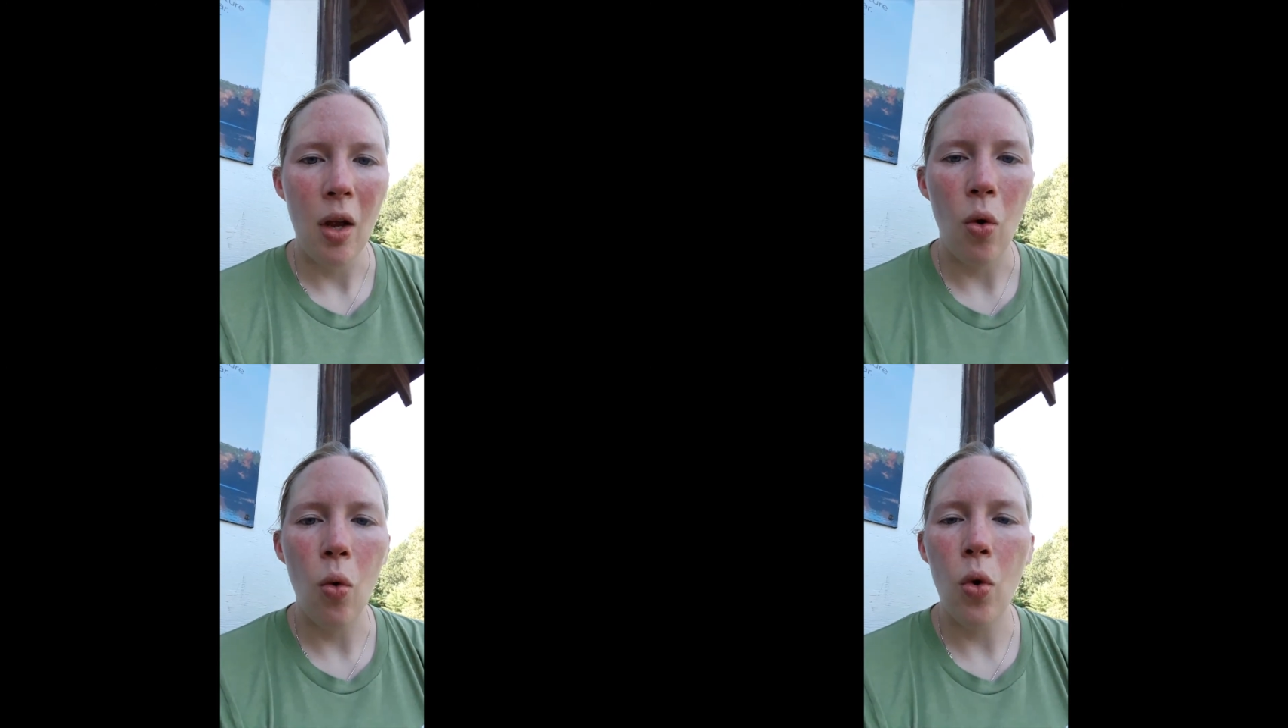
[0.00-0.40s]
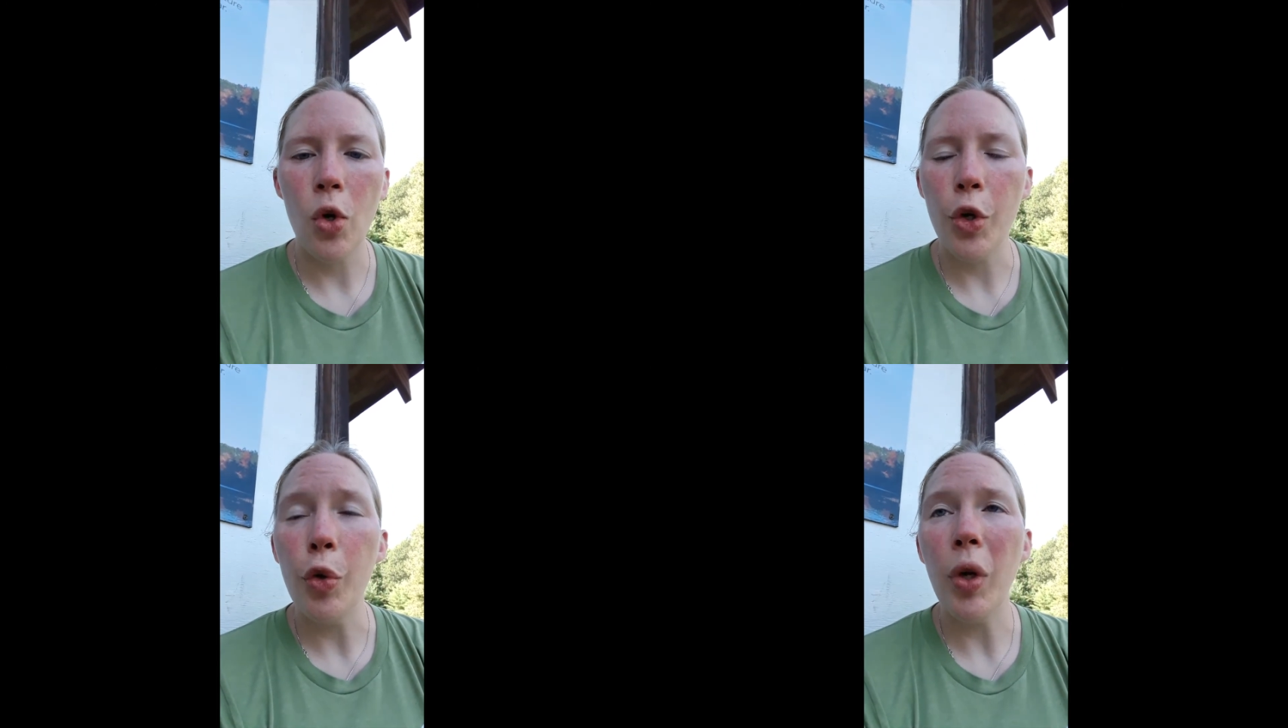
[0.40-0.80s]
Or
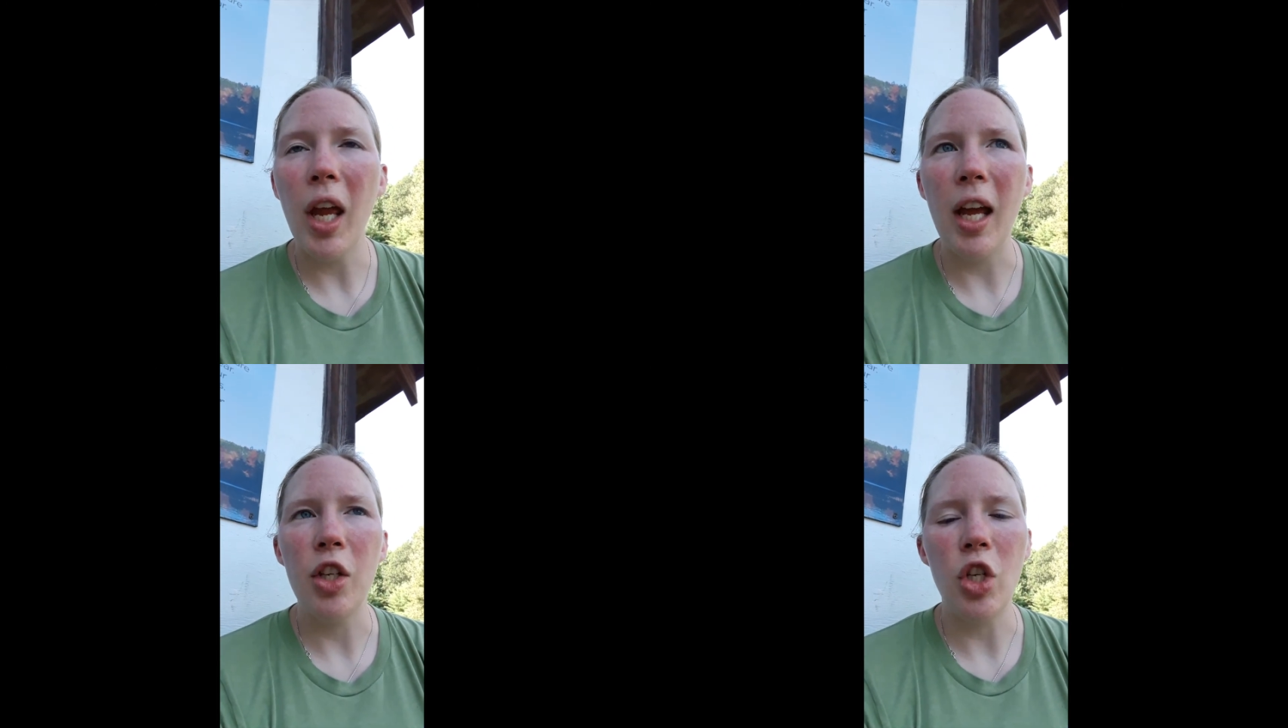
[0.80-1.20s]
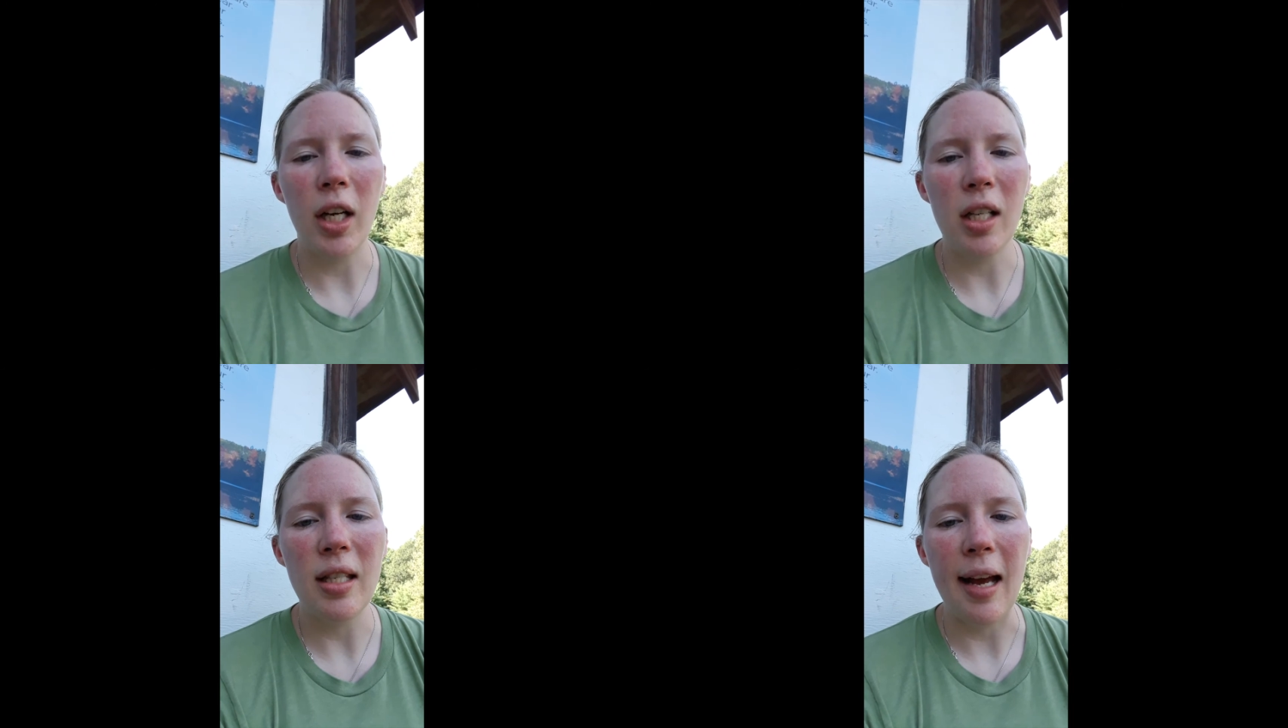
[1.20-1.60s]
you can
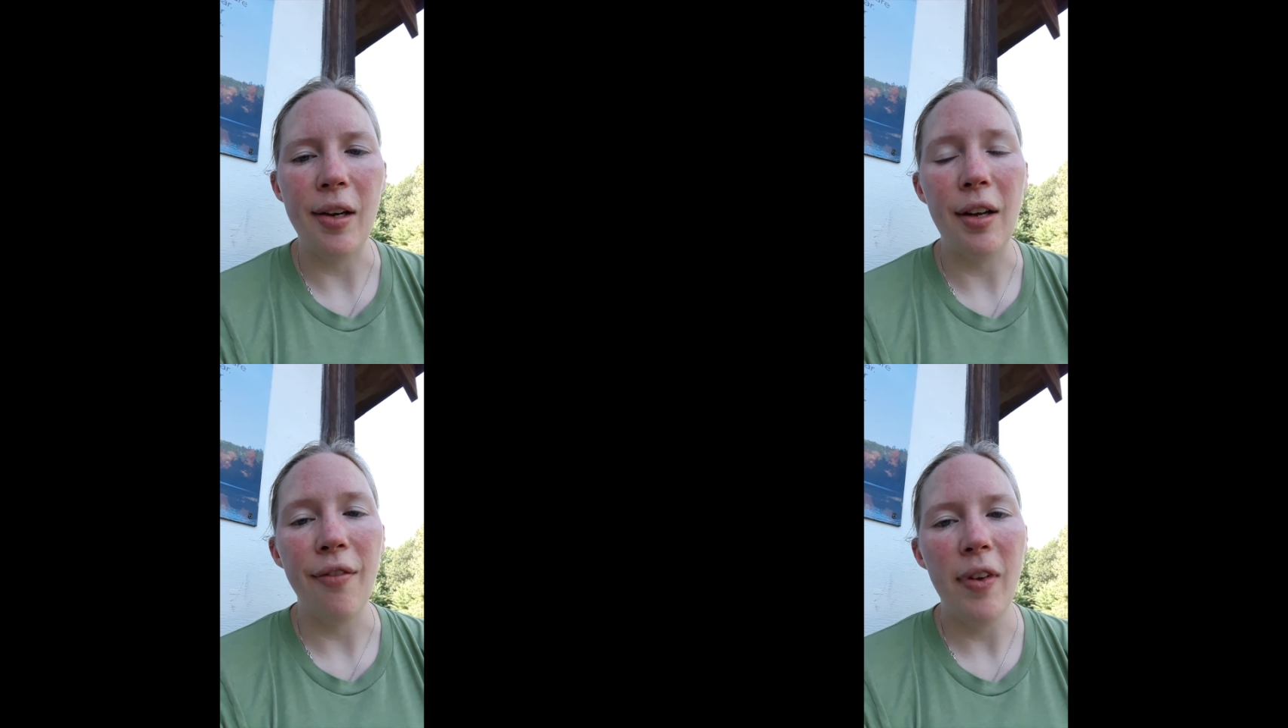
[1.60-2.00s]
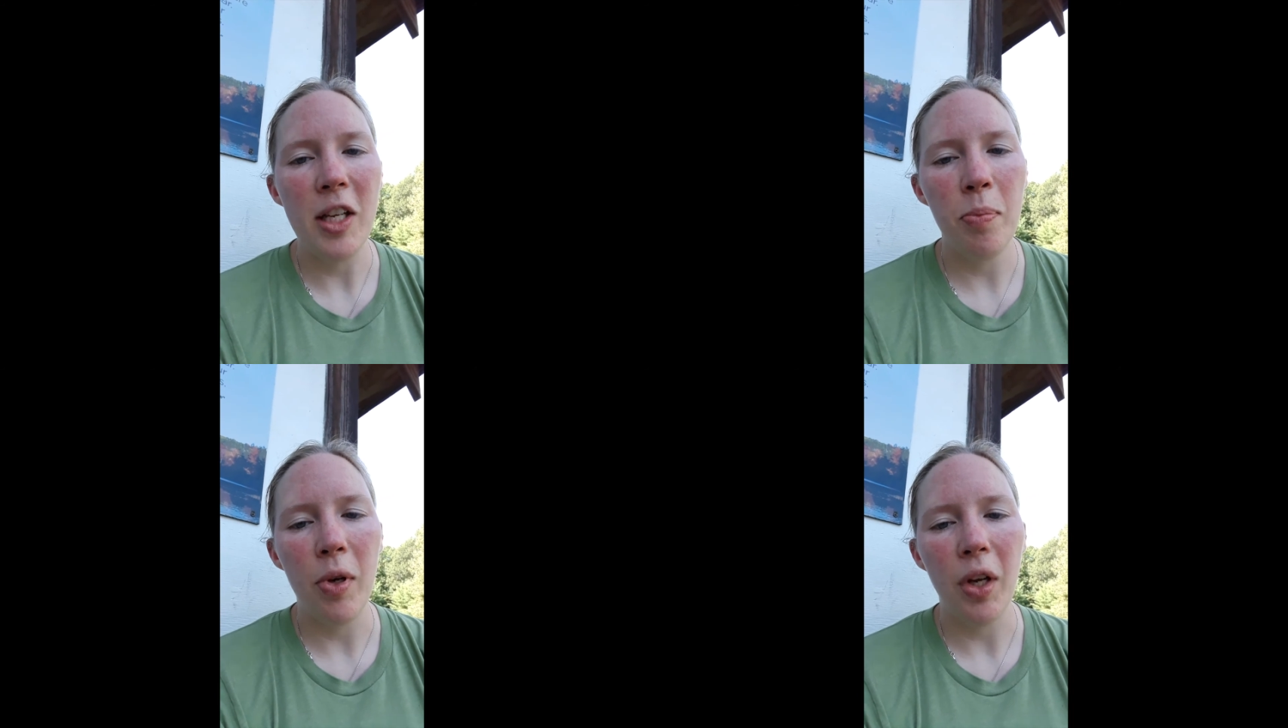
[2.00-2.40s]
check us out on
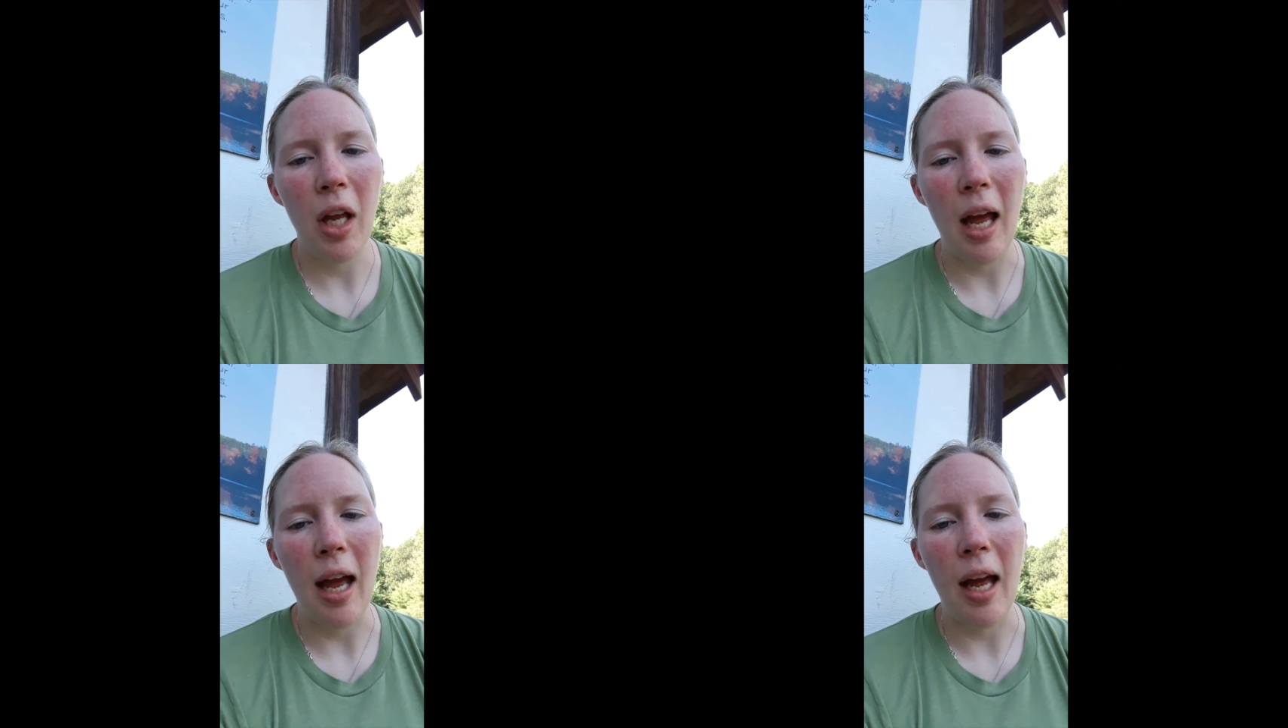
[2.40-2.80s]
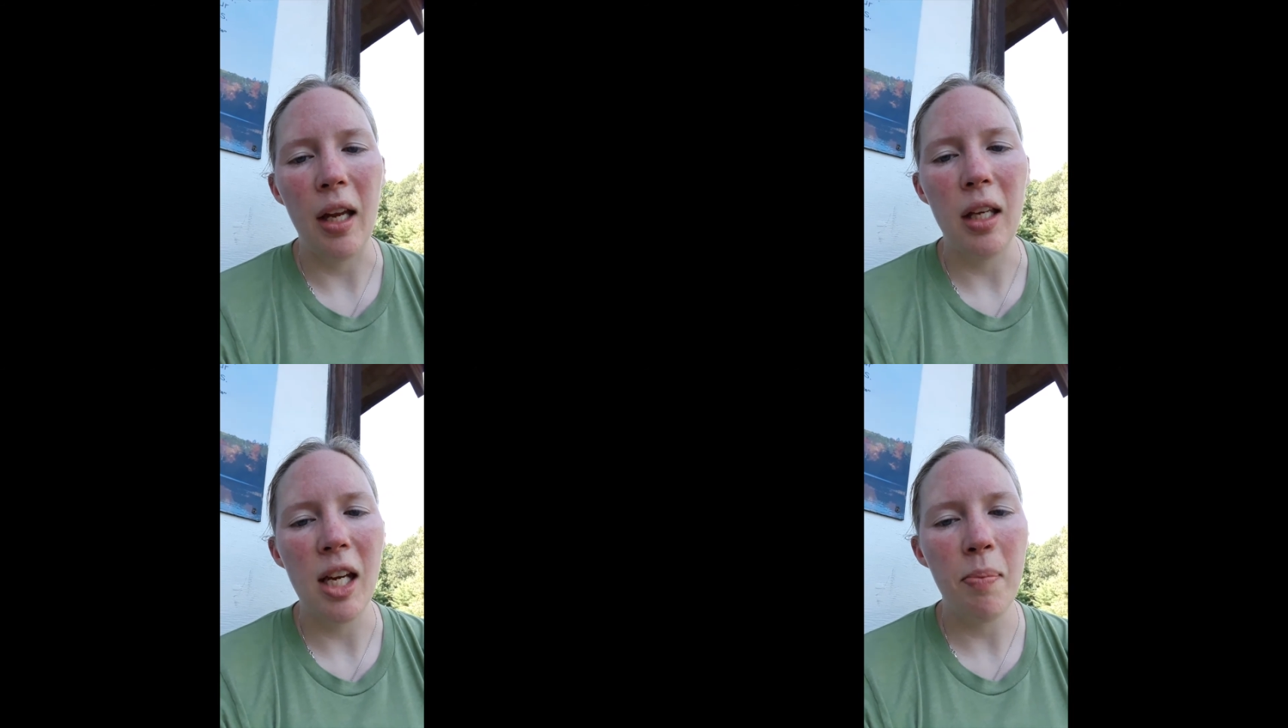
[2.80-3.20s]
Facebook
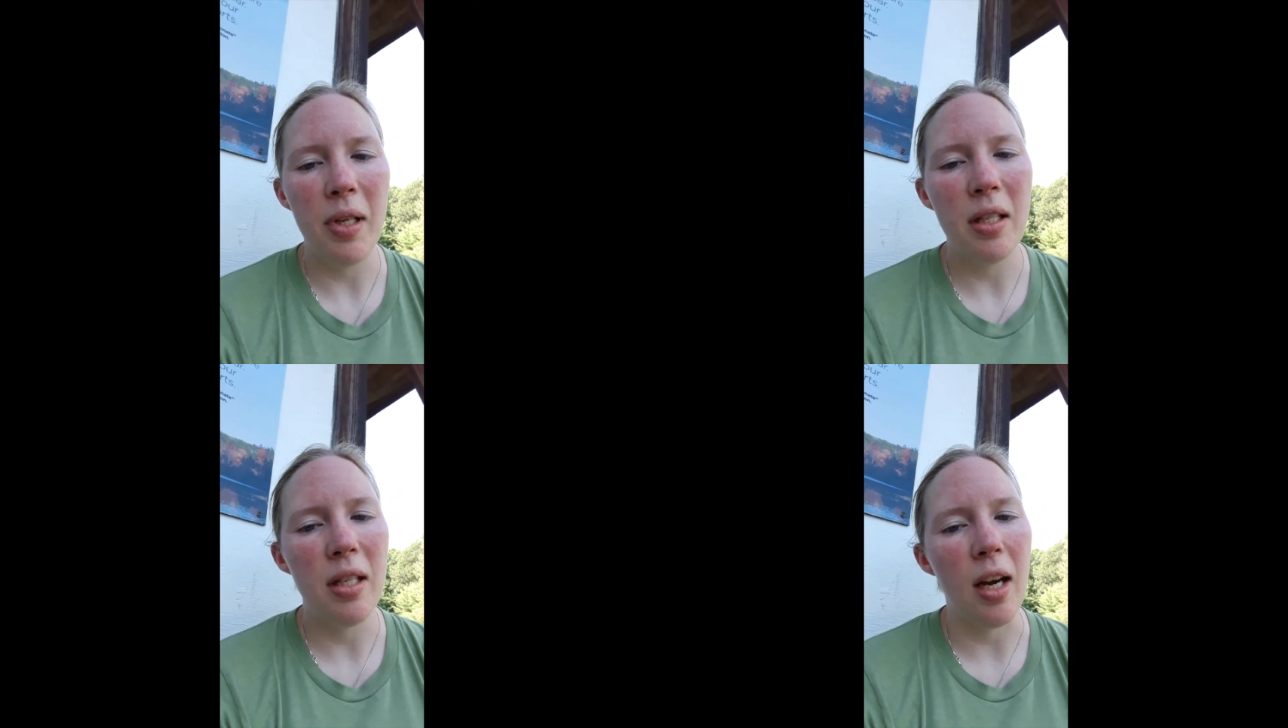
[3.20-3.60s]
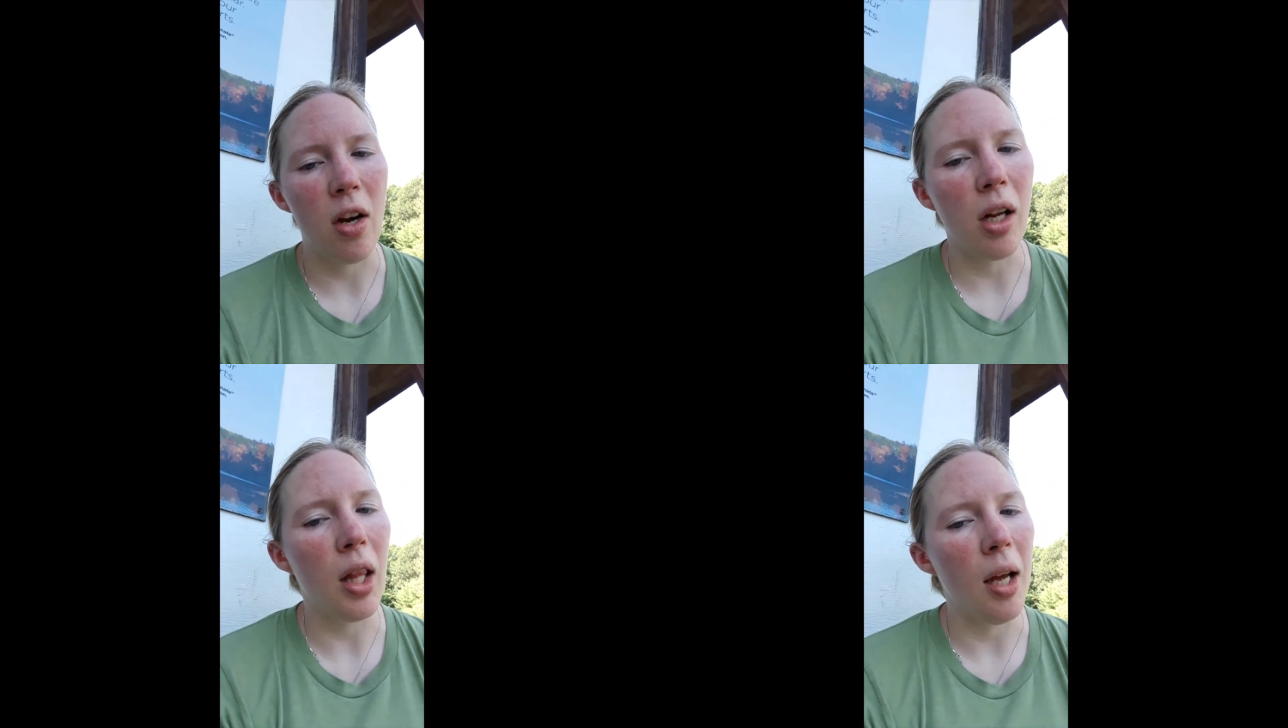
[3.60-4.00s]
at NEPA
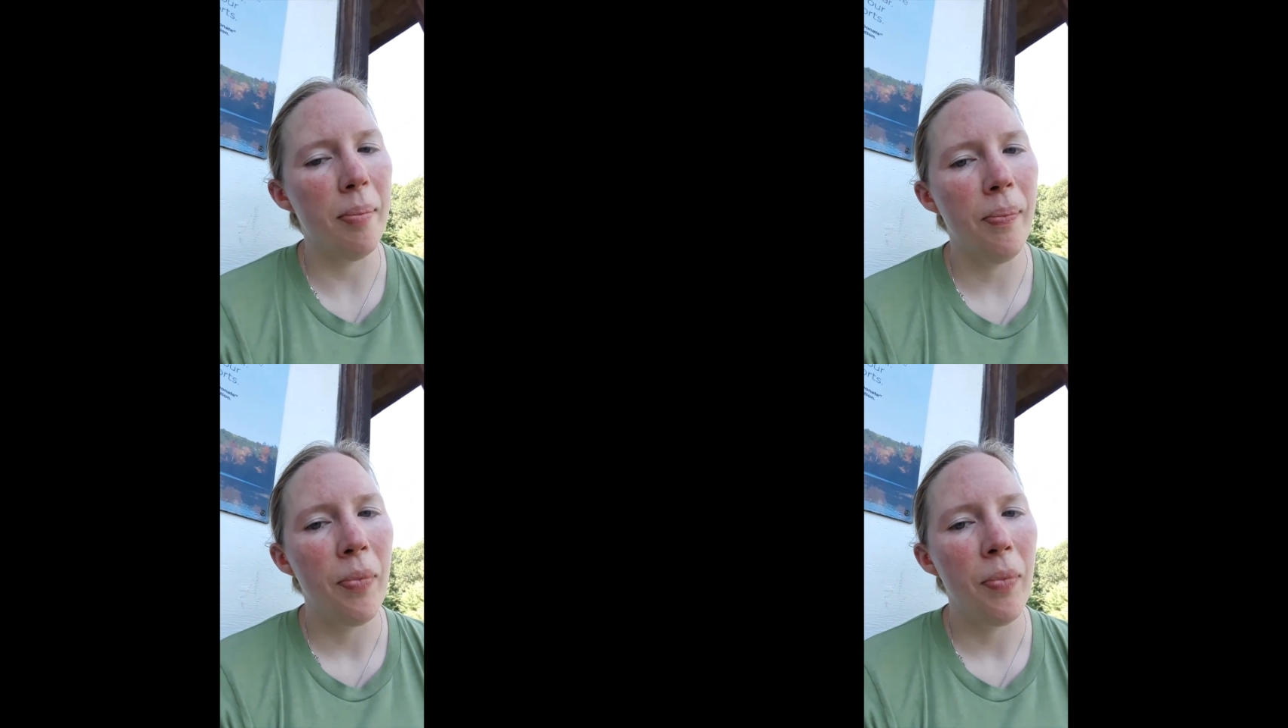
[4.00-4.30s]
Sierra Club.